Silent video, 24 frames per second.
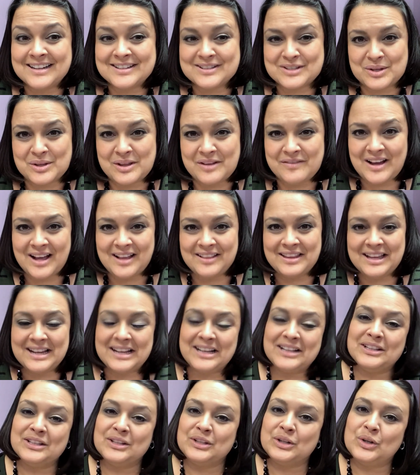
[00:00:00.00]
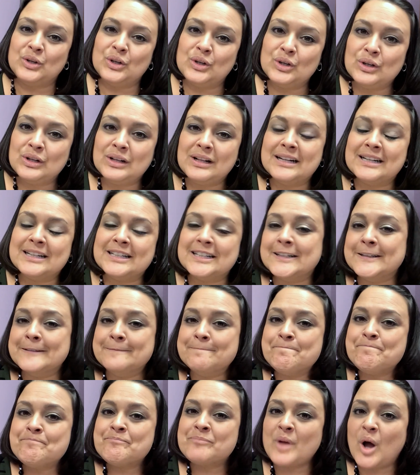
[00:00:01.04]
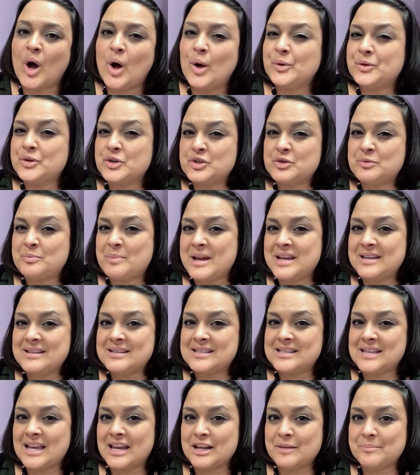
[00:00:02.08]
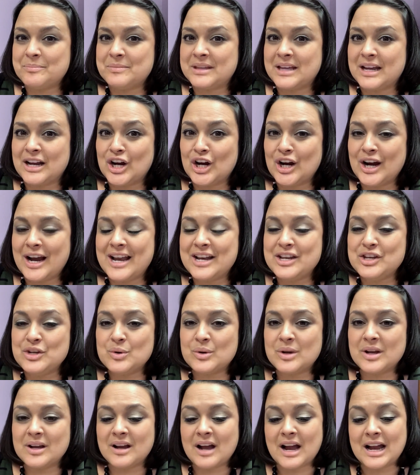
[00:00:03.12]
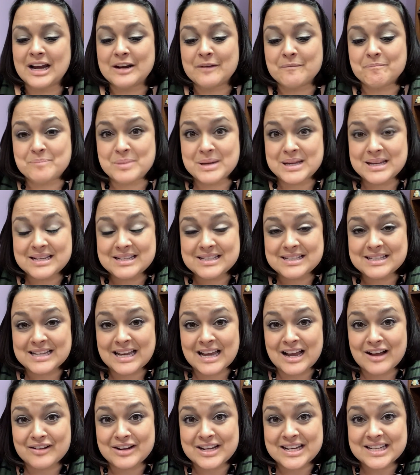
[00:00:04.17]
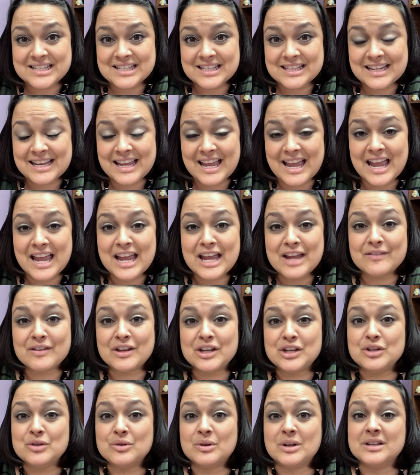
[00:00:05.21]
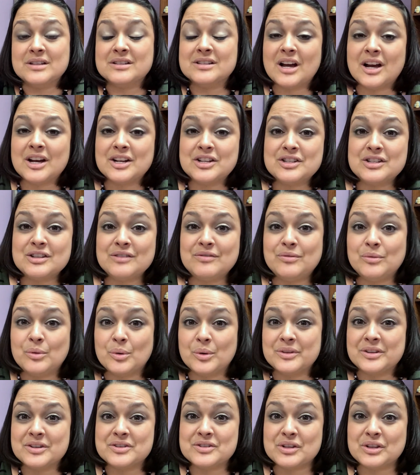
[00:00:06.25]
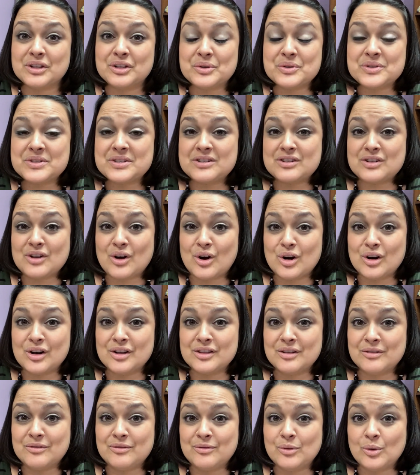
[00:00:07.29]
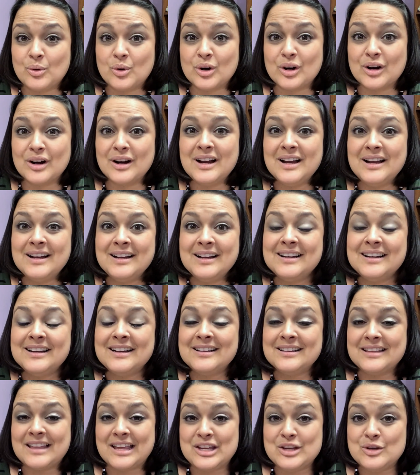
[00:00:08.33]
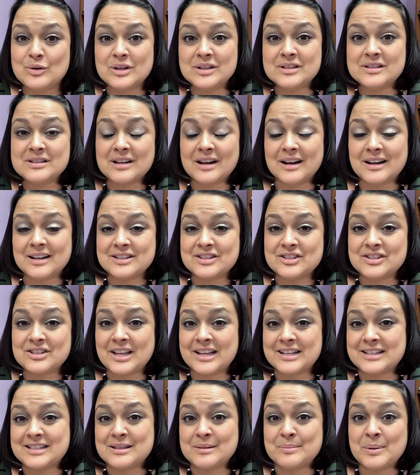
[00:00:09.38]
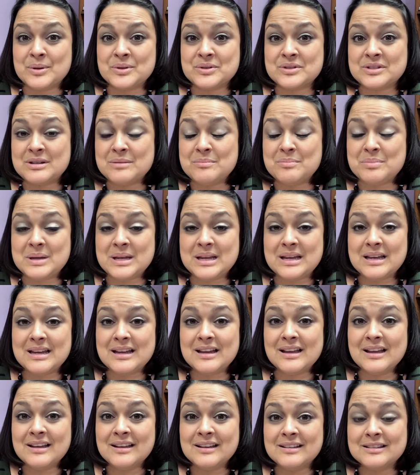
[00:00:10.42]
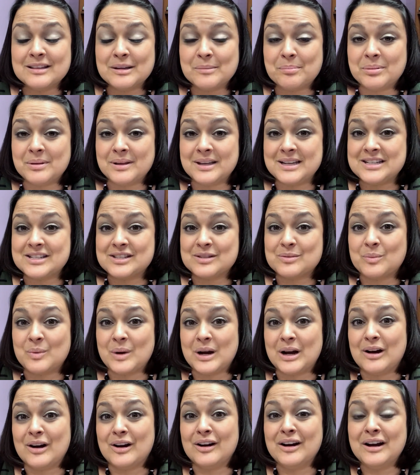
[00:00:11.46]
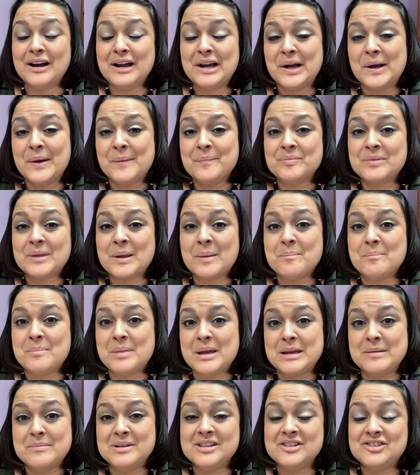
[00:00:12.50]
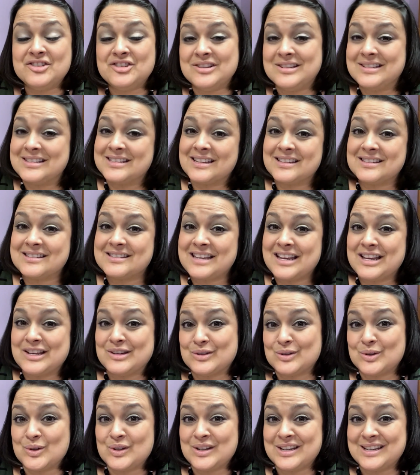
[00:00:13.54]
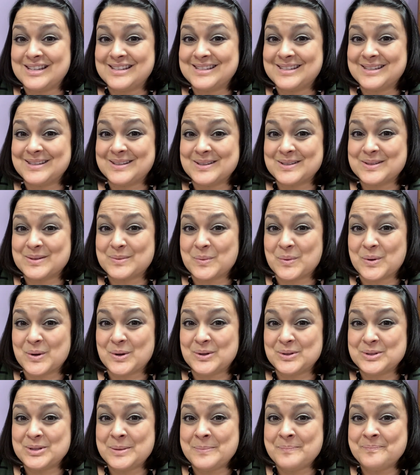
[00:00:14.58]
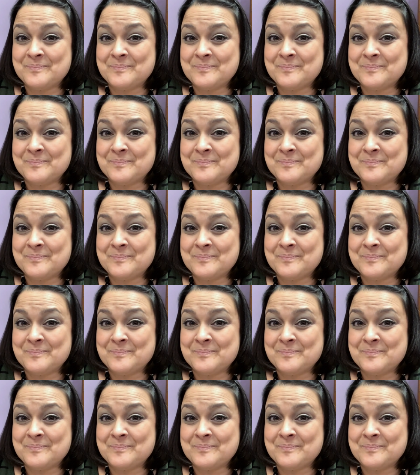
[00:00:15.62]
So they've got like a little altar space set up there, and you can kind of bend down into the cave and you can touch the floor. There's a little star on the floor that you can touch. That's supposed to be the place where baby Jesus entered into this world.